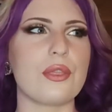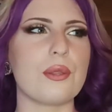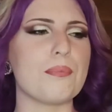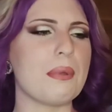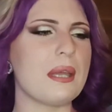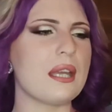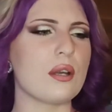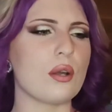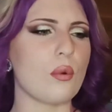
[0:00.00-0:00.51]
The
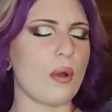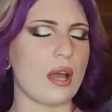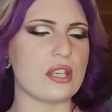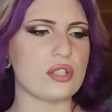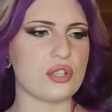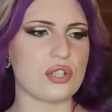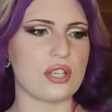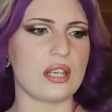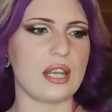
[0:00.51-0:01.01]
big
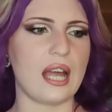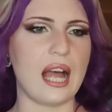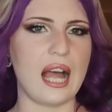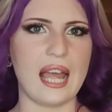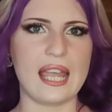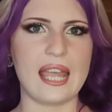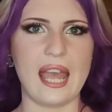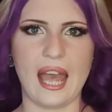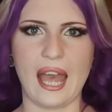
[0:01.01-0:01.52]
question
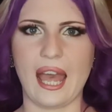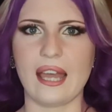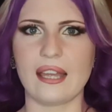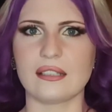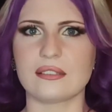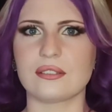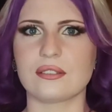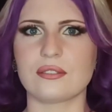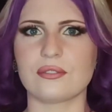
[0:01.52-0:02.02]
I
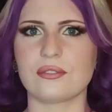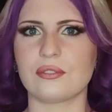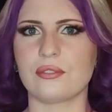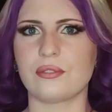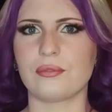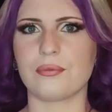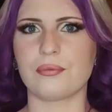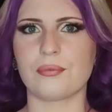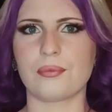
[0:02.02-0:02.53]
had
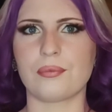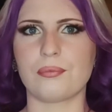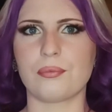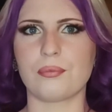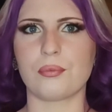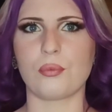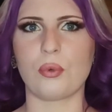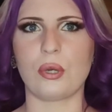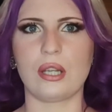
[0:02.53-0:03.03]

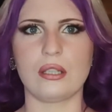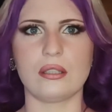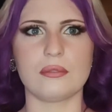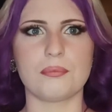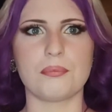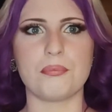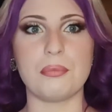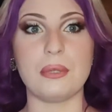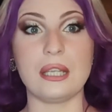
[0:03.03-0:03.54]

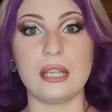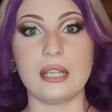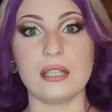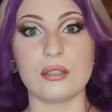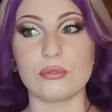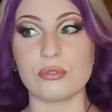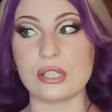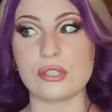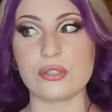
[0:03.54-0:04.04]
when
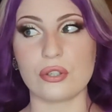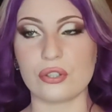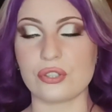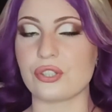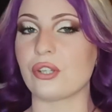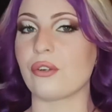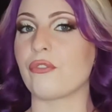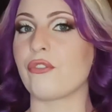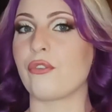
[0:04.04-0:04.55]
beginning
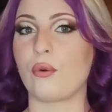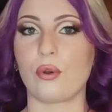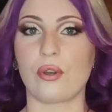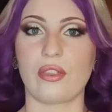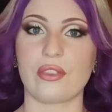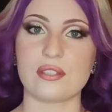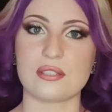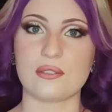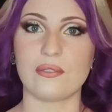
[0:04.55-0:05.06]
researching
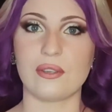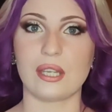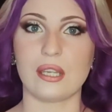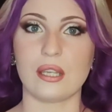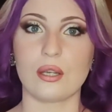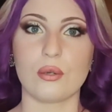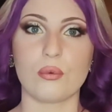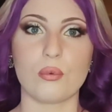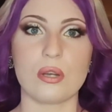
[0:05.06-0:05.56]
for this
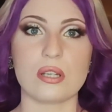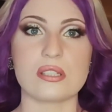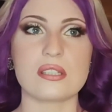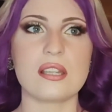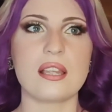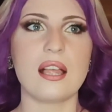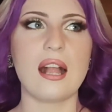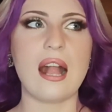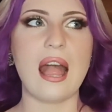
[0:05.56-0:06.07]
video
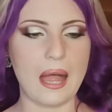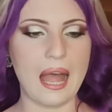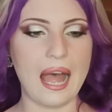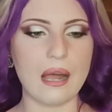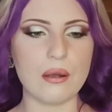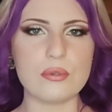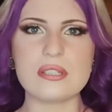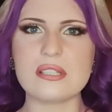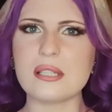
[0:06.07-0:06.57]
was,
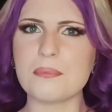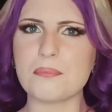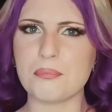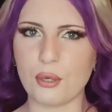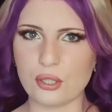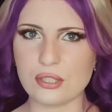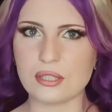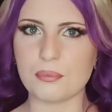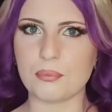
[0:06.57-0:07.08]
how is it
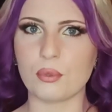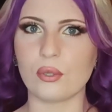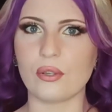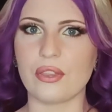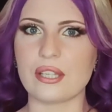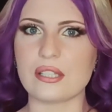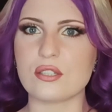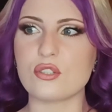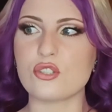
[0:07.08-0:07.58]

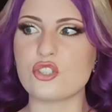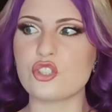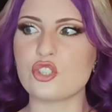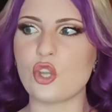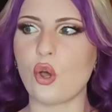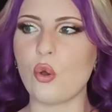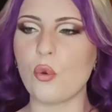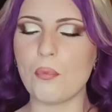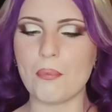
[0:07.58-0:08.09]
possible that
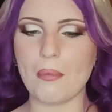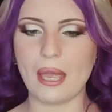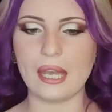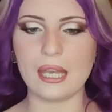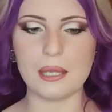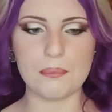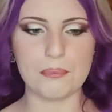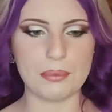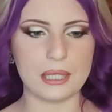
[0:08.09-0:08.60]
so
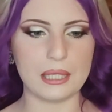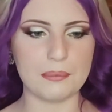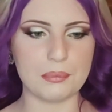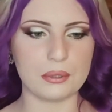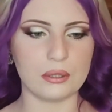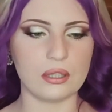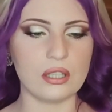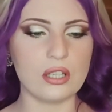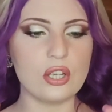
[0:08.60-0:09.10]
many
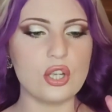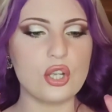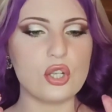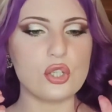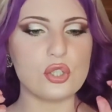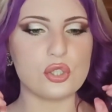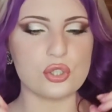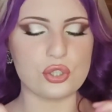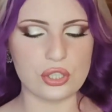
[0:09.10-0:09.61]
people
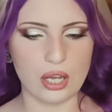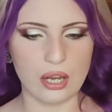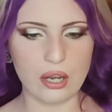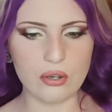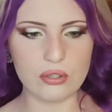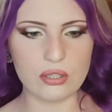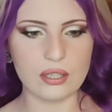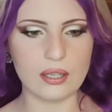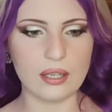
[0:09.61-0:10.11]

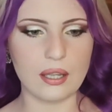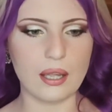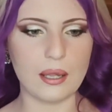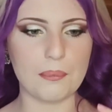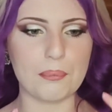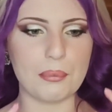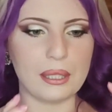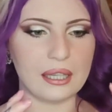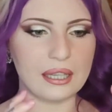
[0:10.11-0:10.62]
share
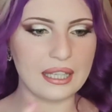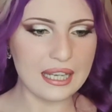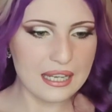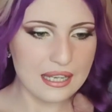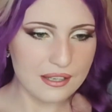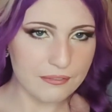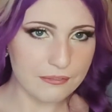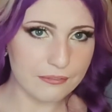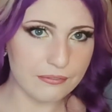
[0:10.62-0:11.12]
a
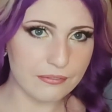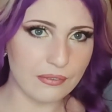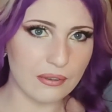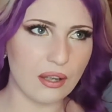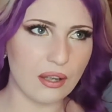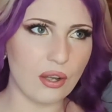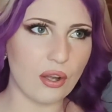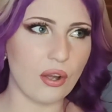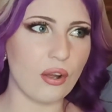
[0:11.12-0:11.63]
belief
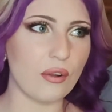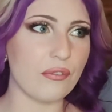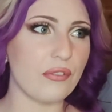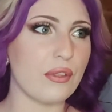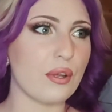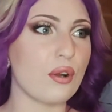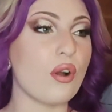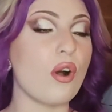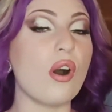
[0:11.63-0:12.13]

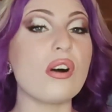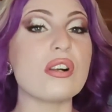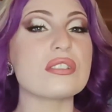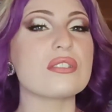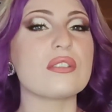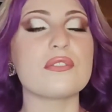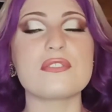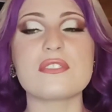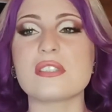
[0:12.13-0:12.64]
of the
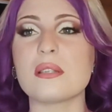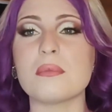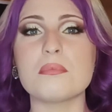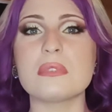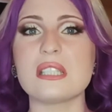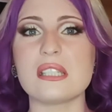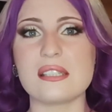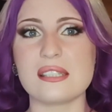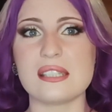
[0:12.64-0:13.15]
cause of
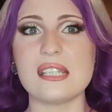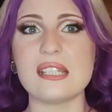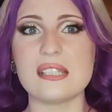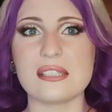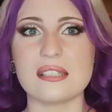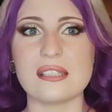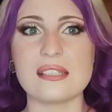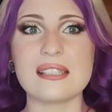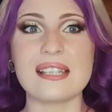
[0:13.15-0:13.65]
some
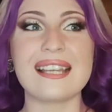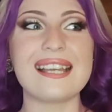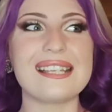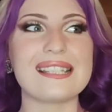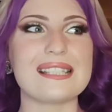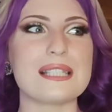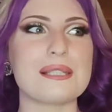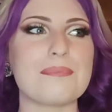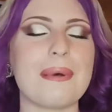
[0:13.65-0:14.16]
diseases
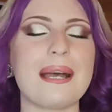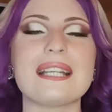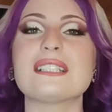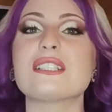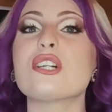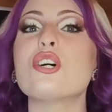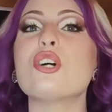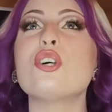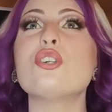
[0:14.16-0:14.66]

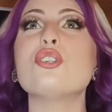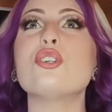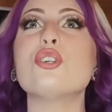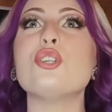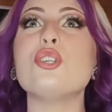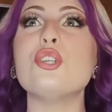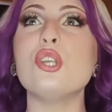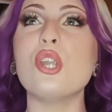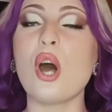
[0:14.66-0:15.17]
despite
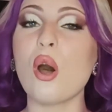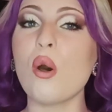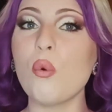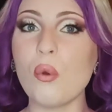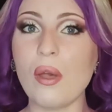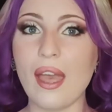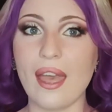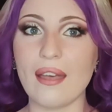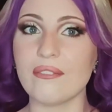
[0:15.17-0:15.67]

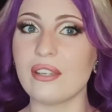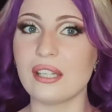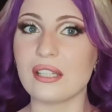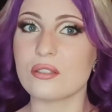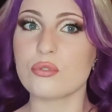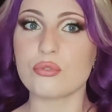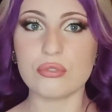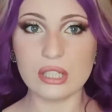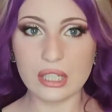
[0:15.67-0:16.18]
no
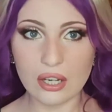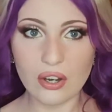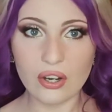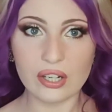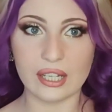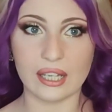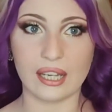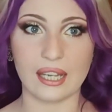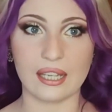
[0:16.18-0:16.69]
evidence
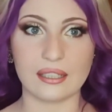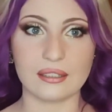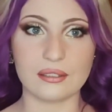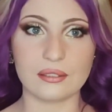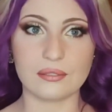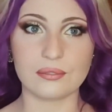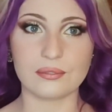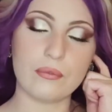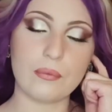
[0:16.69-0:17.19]
regarding
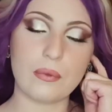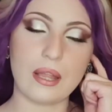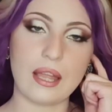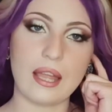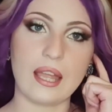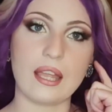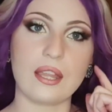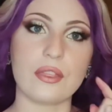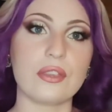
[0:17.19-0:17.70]
it?
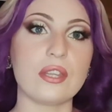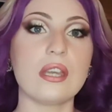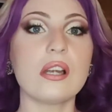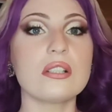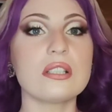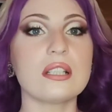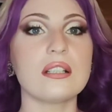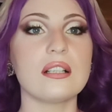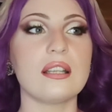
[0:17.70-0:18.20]
And the
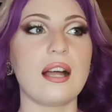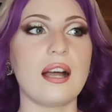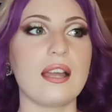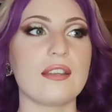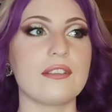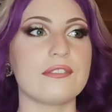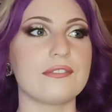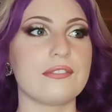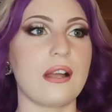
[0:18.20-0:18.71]
article
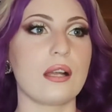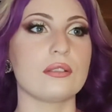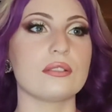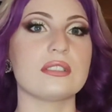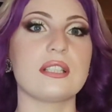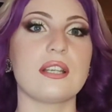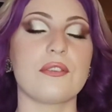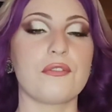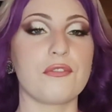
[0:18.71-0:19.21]
I
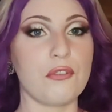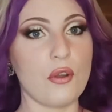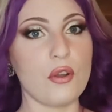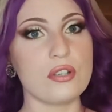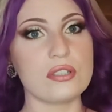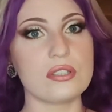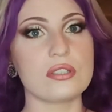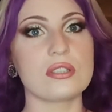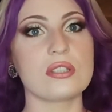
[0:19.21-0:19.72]
found at
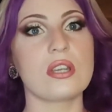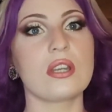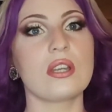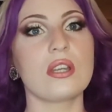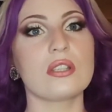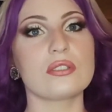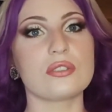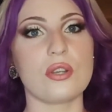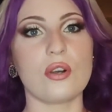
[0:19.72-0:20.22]
first
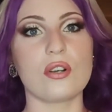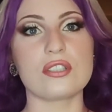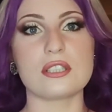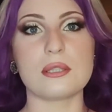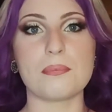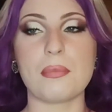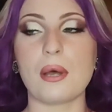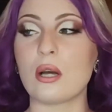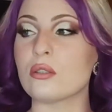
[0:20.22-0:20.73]

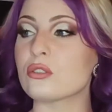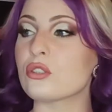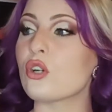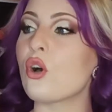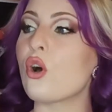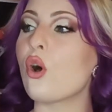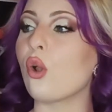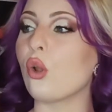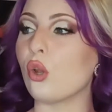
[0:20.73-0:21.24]
talks about
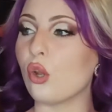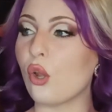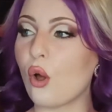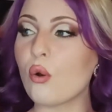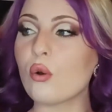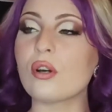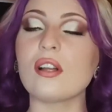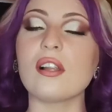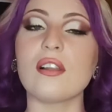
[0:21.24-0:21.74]

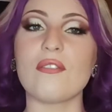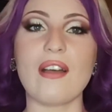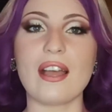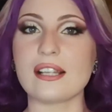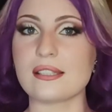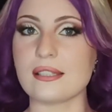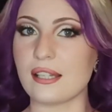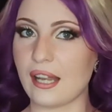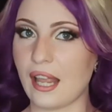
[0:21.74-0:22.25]
local
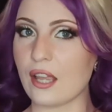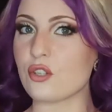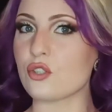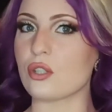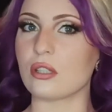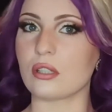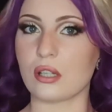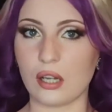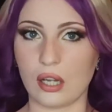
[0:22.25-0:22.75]

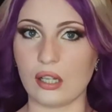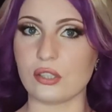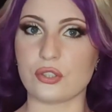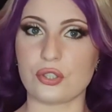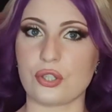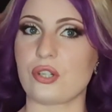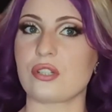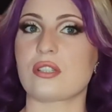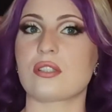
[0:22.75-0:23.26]
vaccination
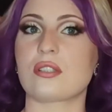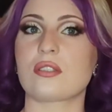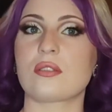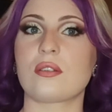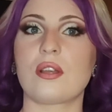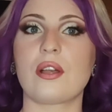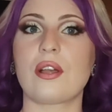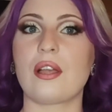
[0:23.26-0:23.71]
cultures